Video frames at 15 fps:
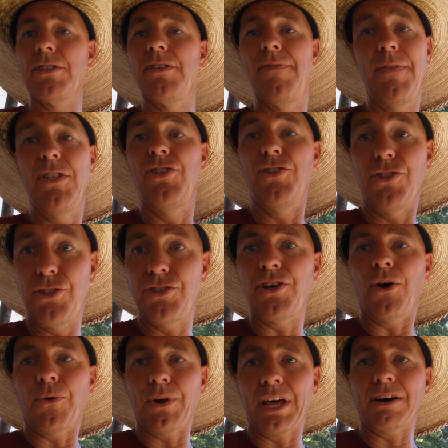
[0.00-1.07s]
If you just
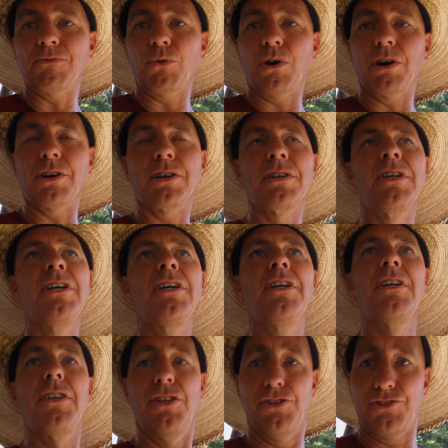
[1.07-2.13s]
don't have water,
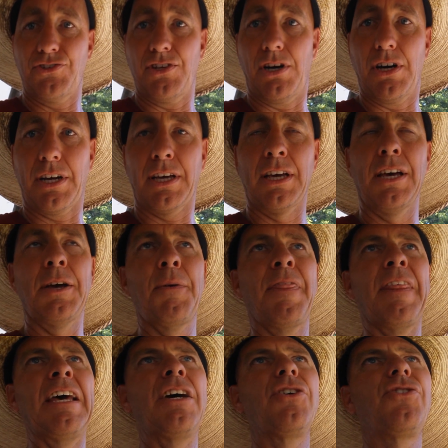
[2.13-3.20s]
you're sunk.
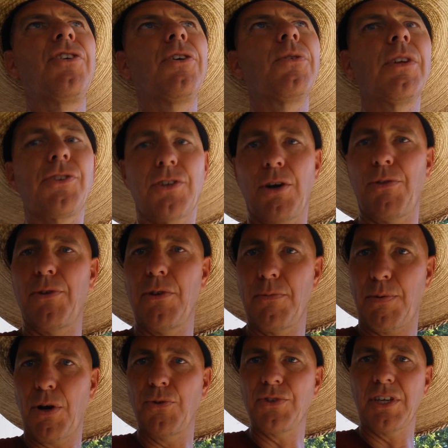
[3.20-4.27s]
So let's go through the
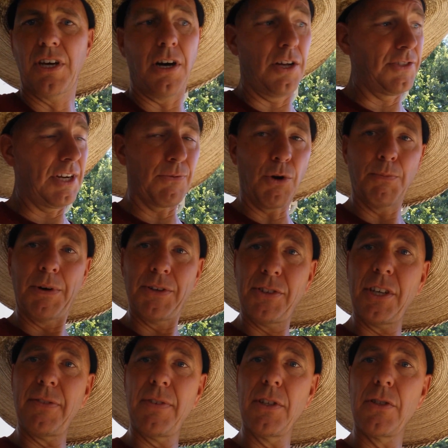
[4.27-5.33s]
pros and cons. I wrote
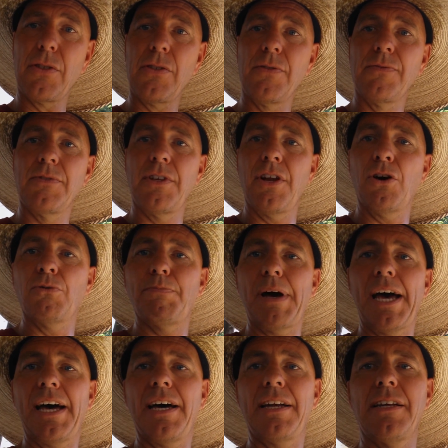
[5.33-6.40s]
myself a little
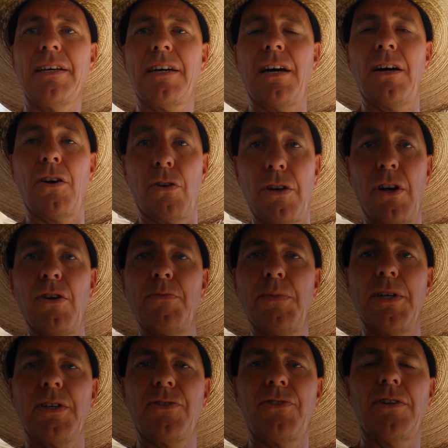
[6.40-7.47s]
notepad or
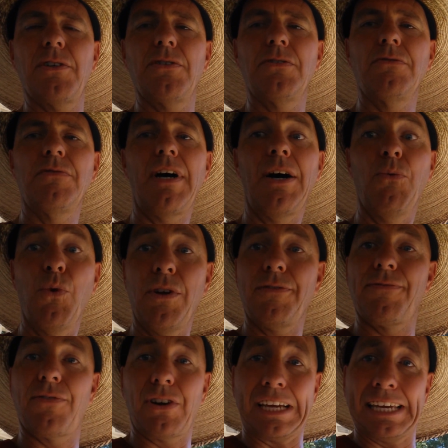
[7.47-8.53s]
notebook so I wouldn't
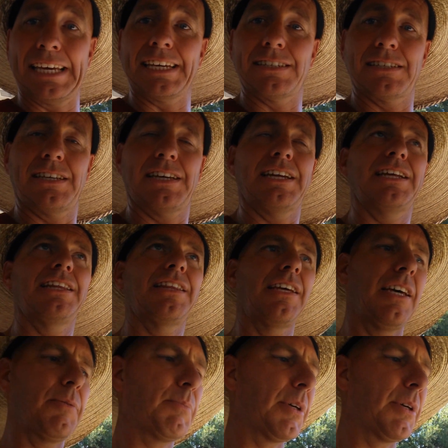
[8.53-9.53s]
forget anything.